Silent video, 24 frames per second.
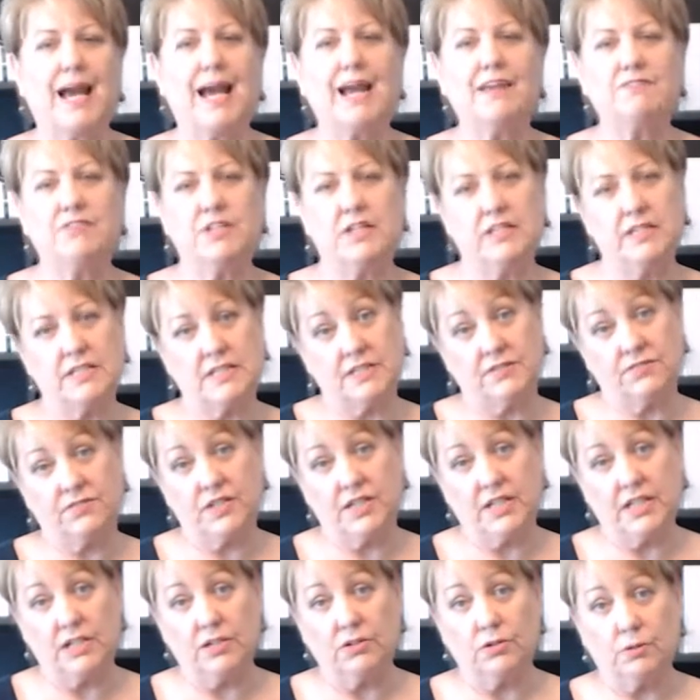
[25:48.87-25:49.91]
I've done this
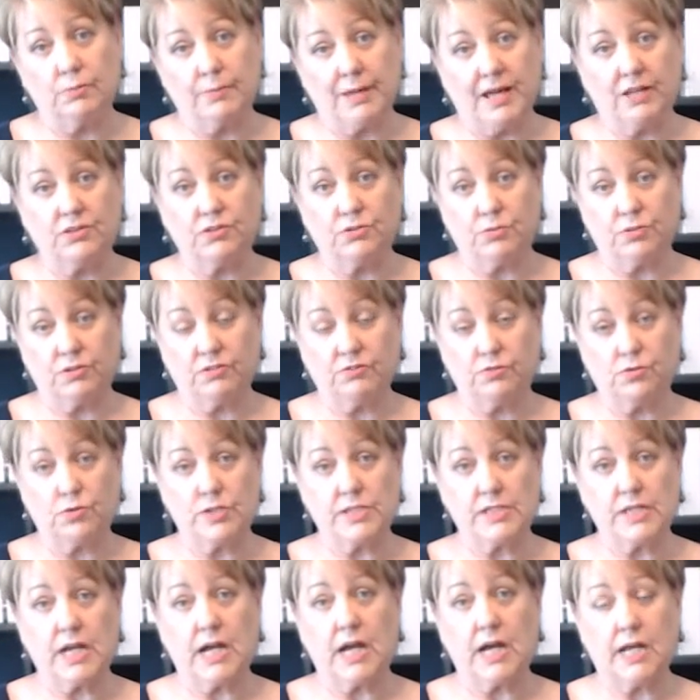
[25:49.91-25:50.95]
video about 3 or 4
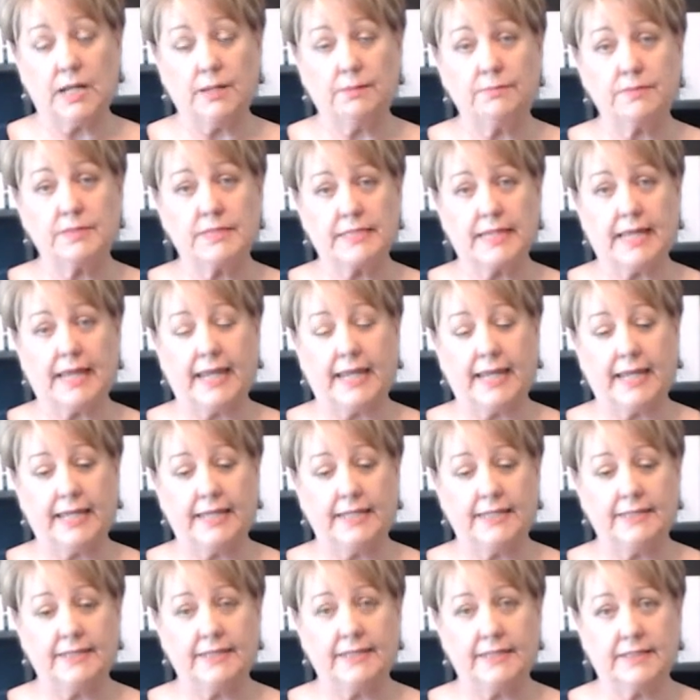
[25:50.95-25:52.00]
times,
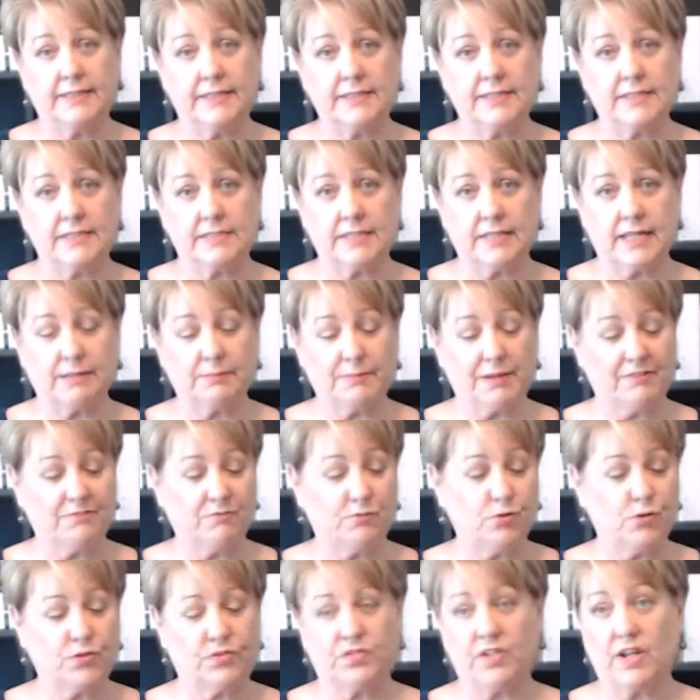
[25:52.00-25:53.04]
and this is like my
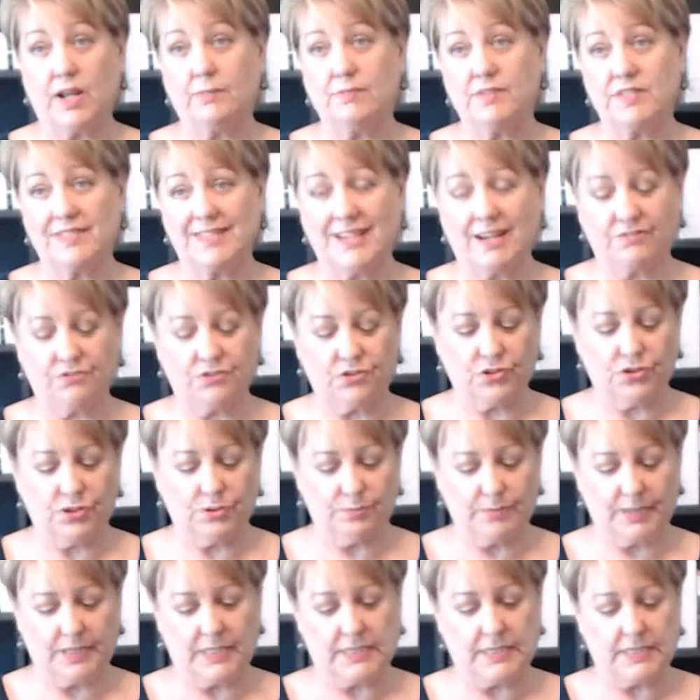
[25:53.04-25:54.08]
4th time this afternoon
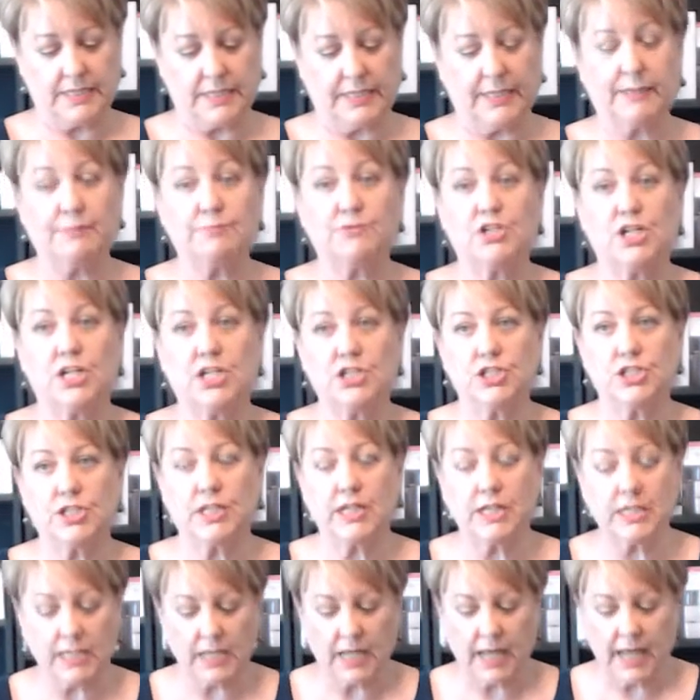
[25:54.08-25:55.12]
because I kept changing
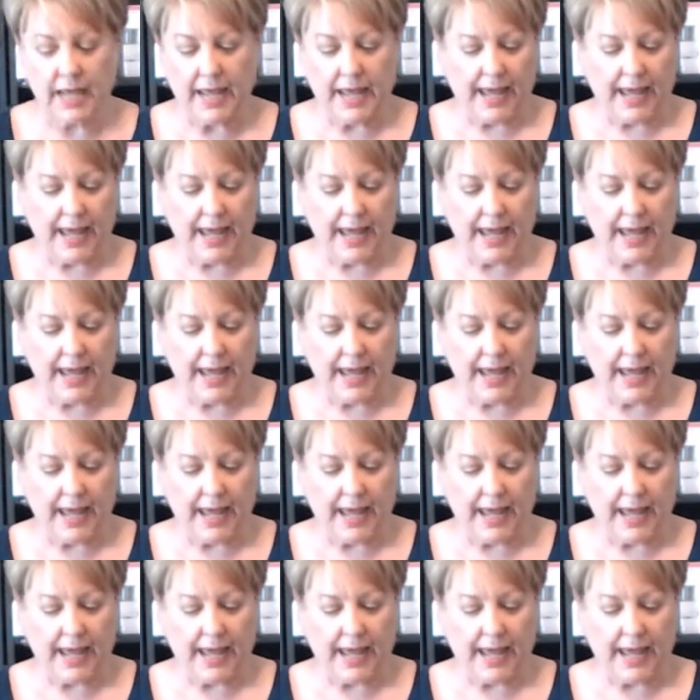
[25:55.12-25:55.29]
it.